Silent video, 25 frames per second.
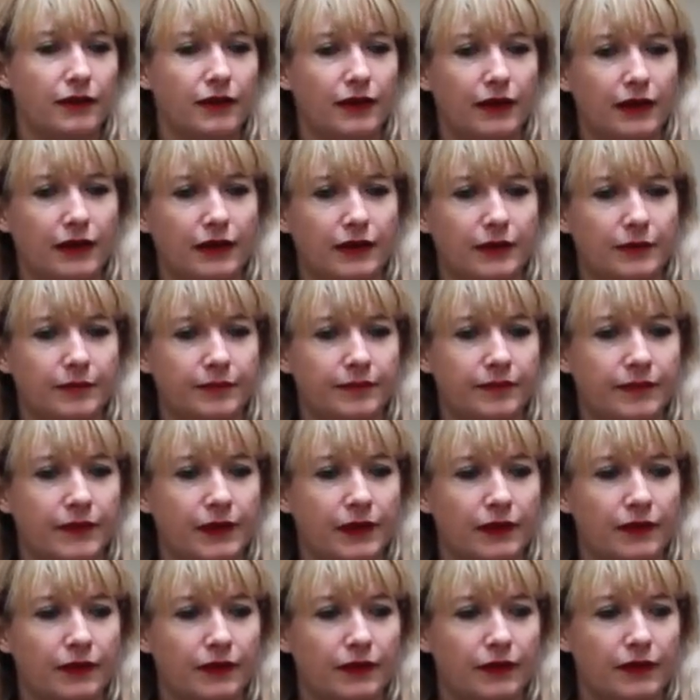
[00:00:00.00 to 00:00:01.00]

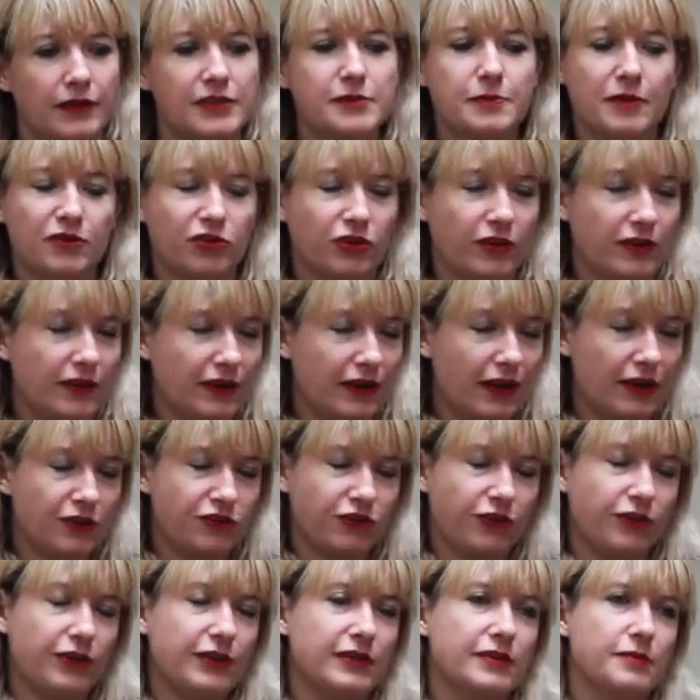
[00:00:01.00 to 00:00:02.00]
especially in the
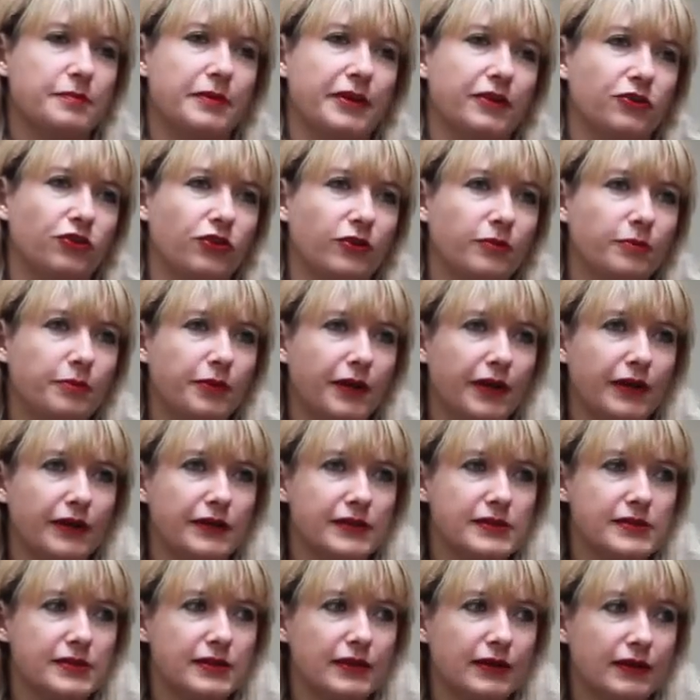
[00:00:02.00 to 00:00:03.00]
Nigerian depiction,
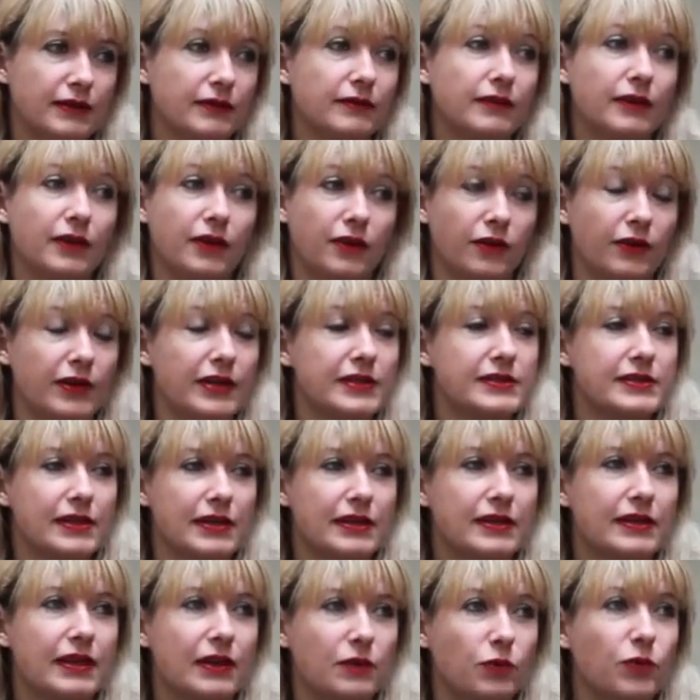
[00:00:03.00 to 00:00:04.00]
but
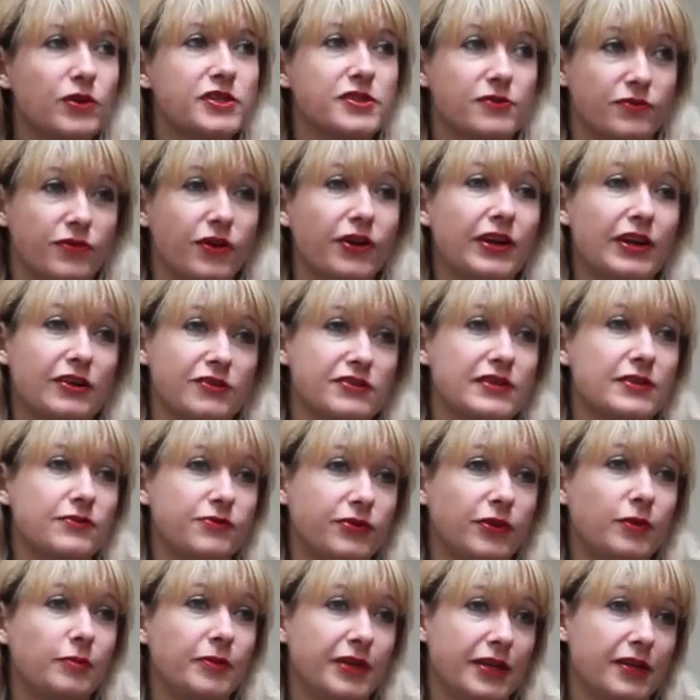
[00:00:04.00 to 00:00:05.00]
it was a very interesting
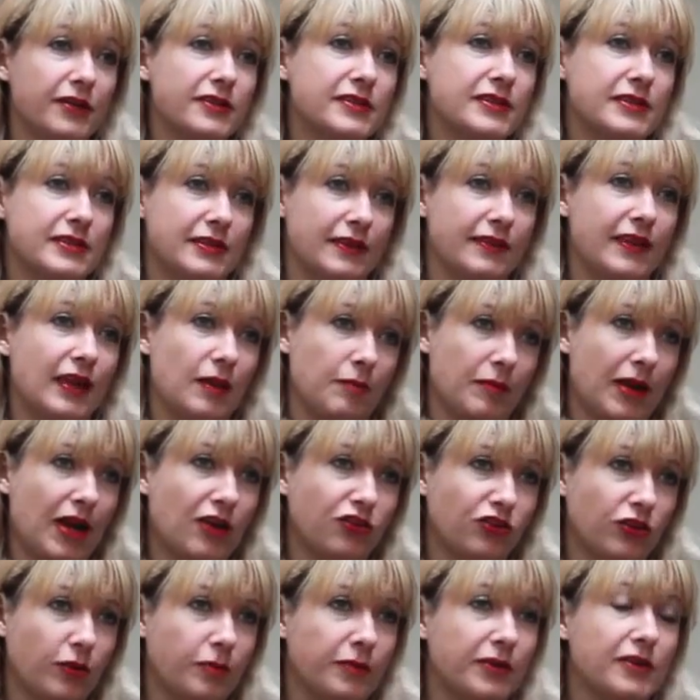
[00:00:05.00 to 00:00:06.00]
film because it did that
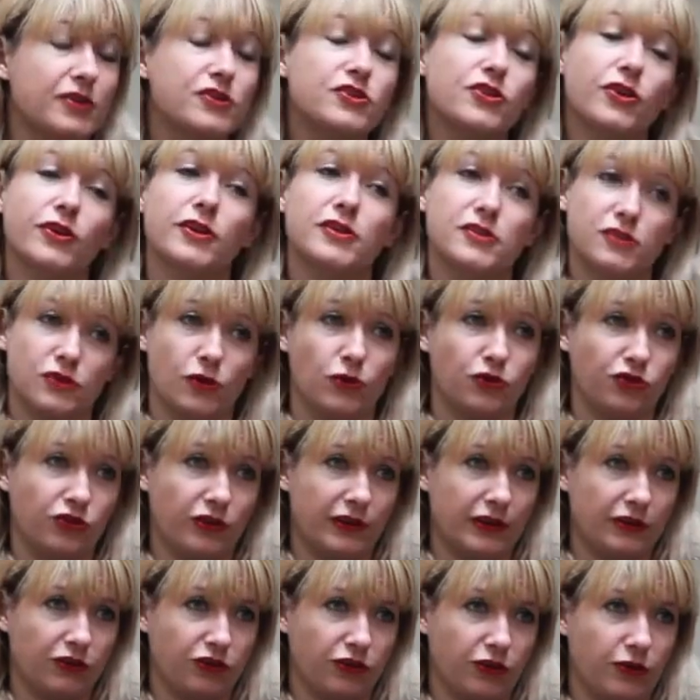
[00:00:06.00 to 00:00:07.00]
mashup, and it took a
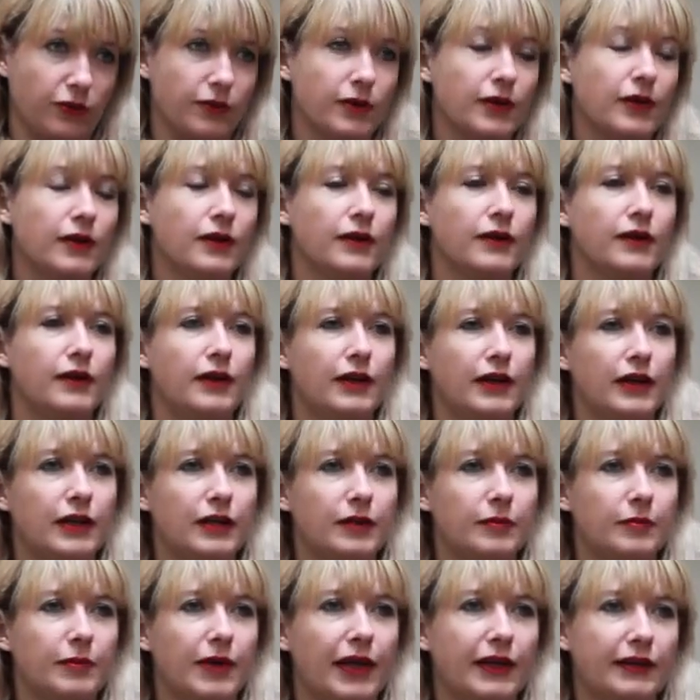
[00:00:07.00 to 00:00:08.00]
social issue
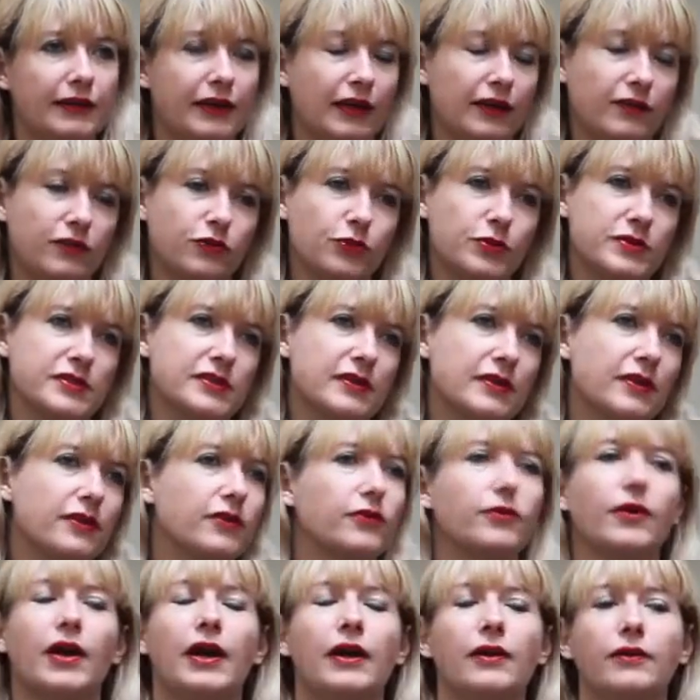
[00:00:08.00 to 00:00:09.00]
and kind of twisted it
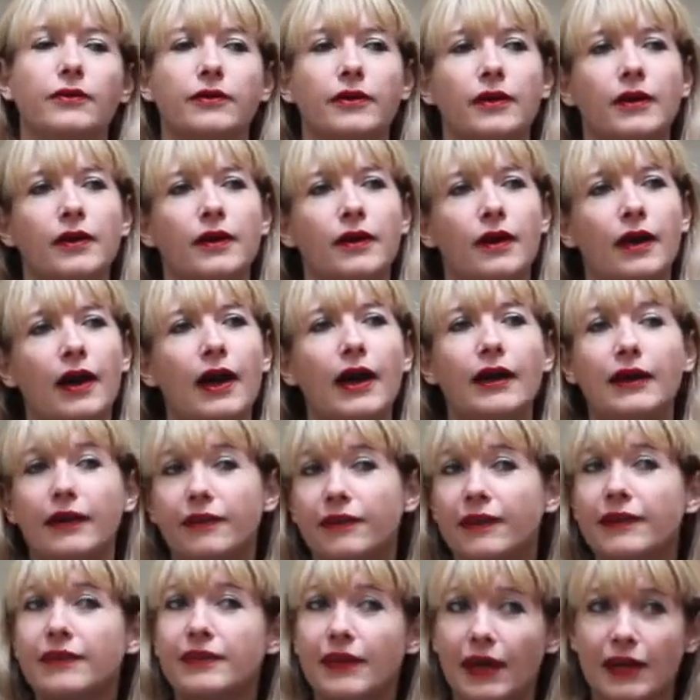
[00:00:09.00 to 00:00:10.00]
around. And I
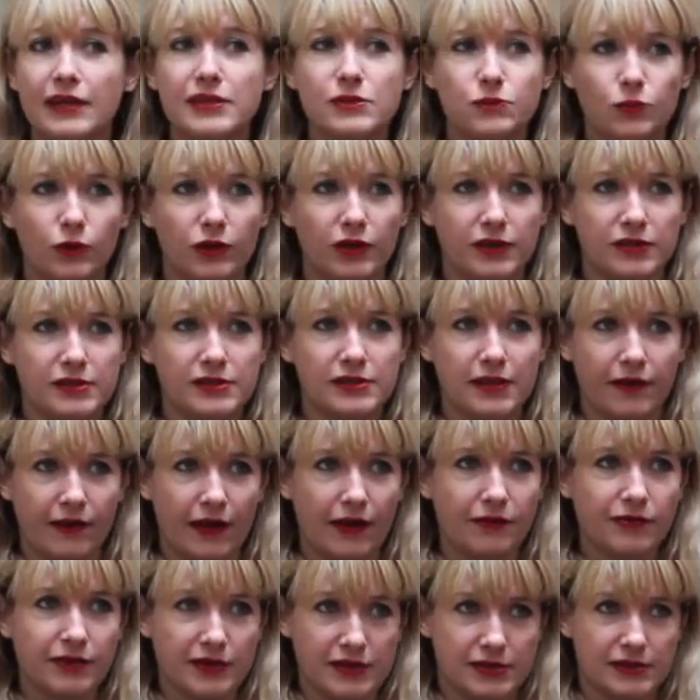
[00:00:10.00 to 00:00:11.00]
think that is what South
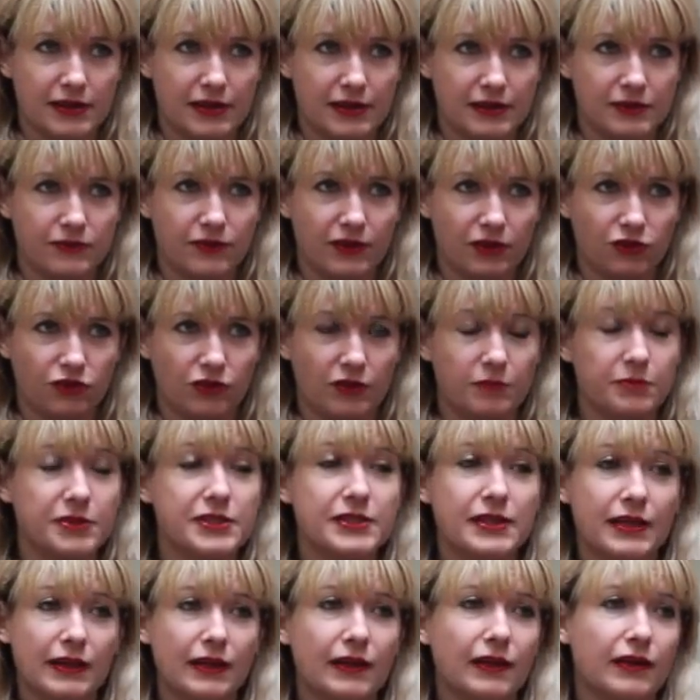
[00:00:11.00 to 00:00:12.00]
African science fiction in
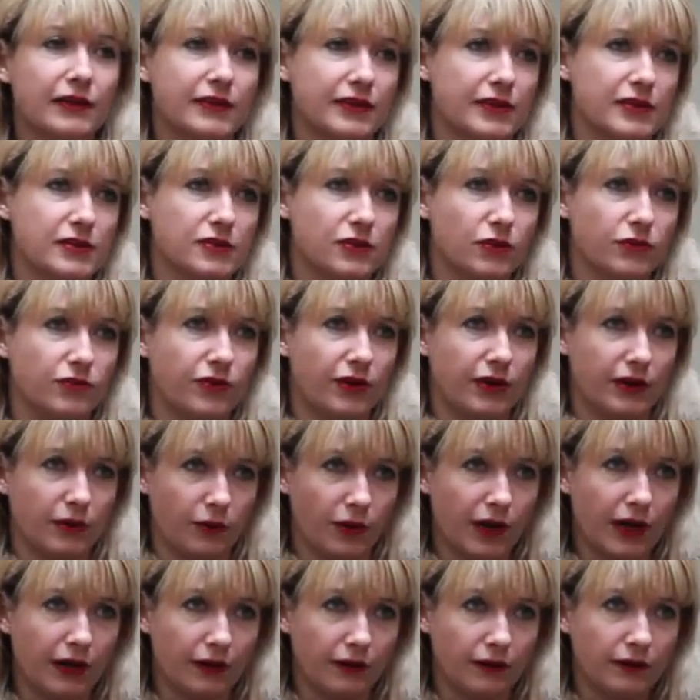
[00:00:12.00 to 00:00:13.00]
particular does so very
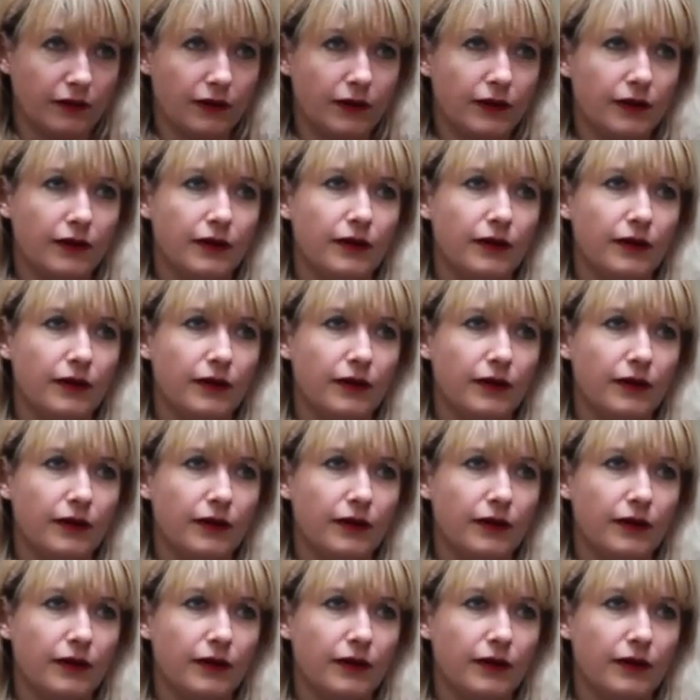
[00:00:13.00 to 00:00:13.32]
well.